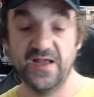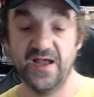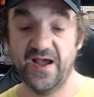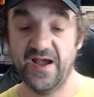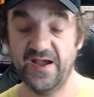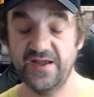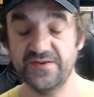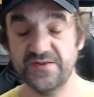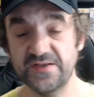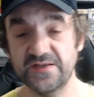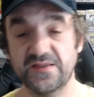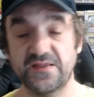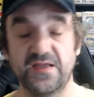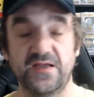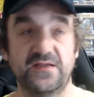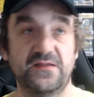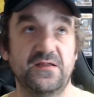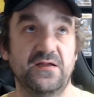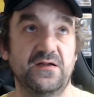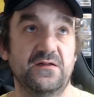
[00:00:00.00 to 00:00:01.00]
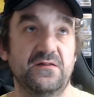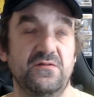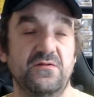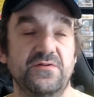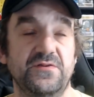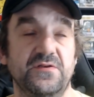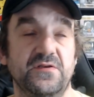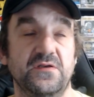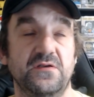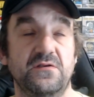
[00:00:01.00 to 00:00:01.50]
I think TikTok
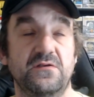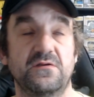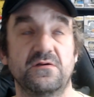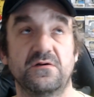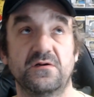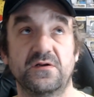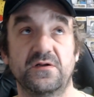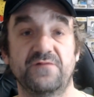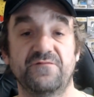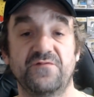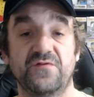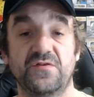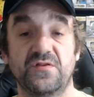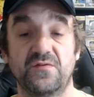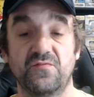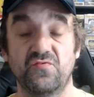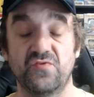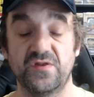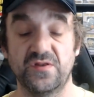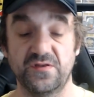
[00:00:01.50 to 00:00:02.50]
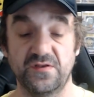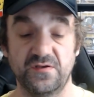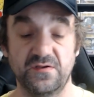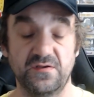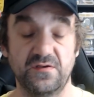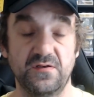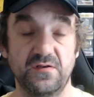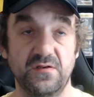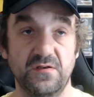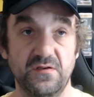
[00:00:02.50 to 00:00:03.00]
glows in the dark for some reason.
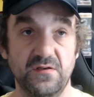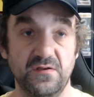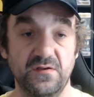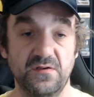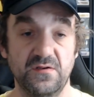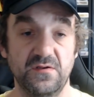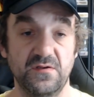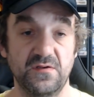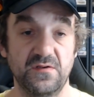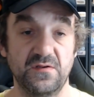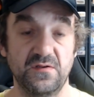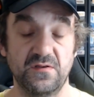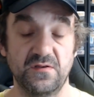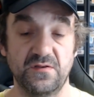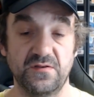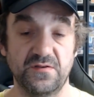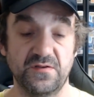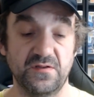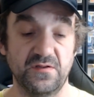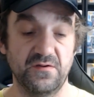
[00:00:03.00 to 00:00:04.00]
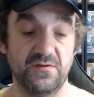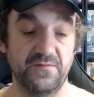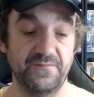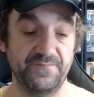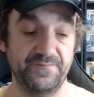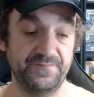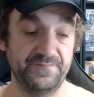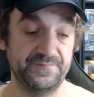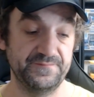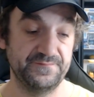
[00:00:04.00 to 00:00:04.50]
So,
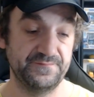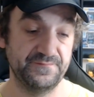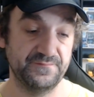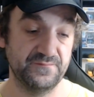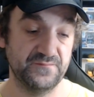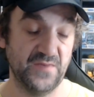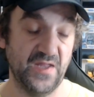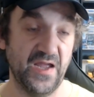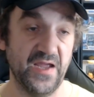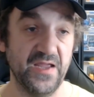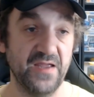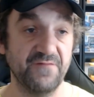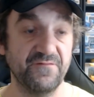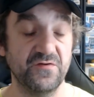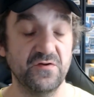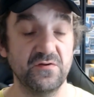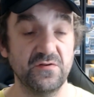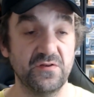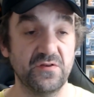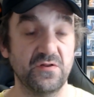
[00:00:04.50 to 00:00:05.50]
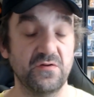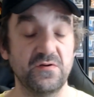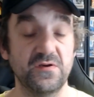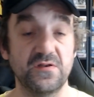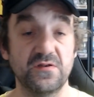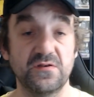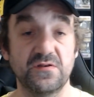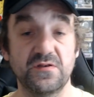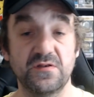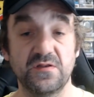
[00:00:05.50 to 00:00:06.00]
I have heard sodas